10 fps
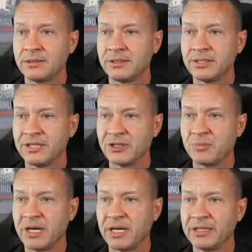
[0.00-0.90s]
Getting
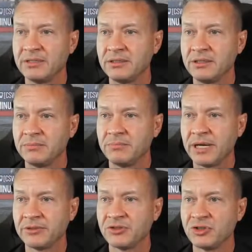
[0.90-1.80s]
spotted.
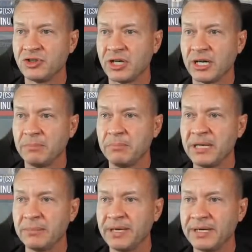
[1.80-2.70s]
Bounced a shot.
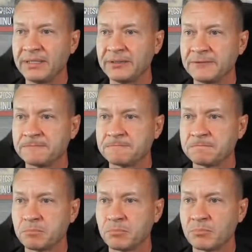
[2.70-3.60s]
Minuteman.
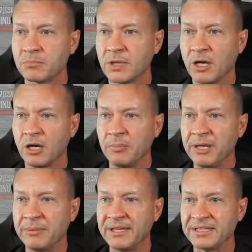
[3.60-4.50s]
Oh,
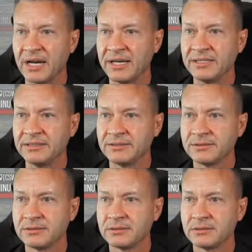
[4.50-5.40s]
Minuteman's hiding.
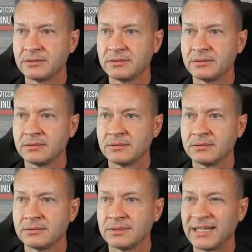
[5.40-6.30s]

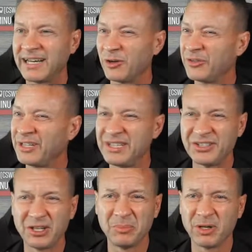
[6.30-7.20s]
I don't think he's
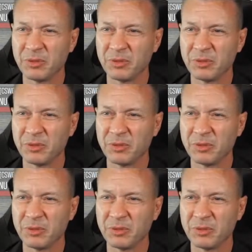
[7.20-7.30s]
going to be able to